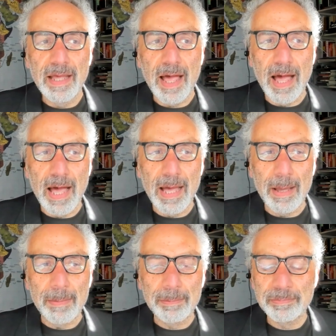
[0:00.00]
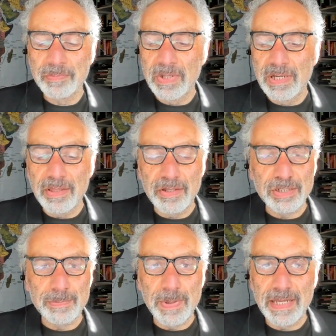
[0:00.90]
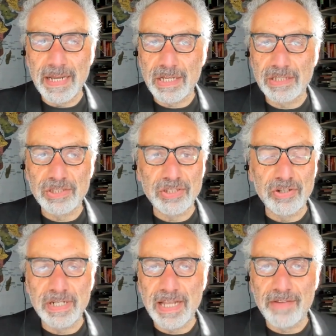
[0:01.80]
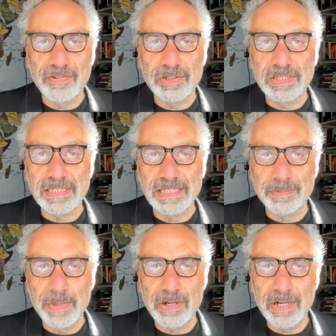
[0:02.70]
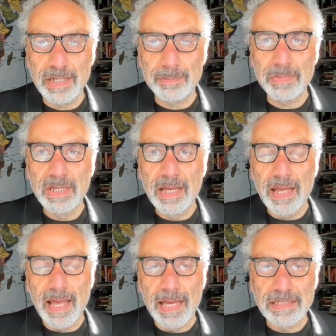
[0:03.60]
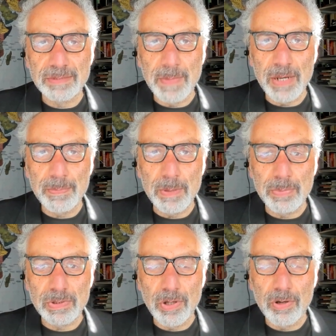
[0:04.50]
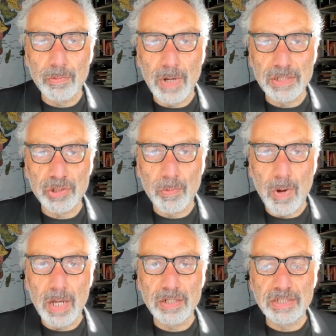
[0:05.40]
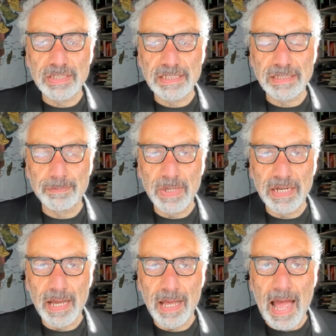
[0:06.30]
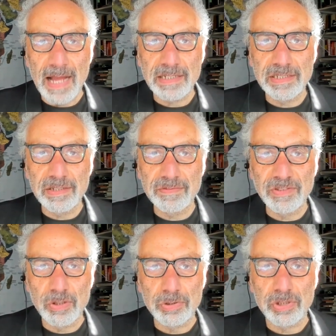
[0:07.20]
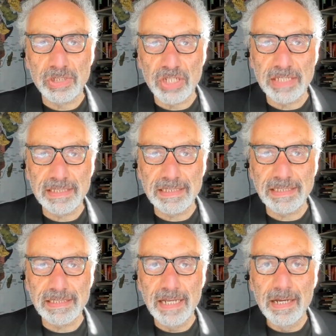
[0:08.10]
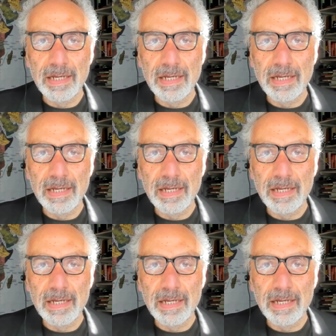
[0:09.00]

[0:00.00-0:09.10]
There's been a concerted effort to smear him. As many people know, Roger Waters has been an active social justice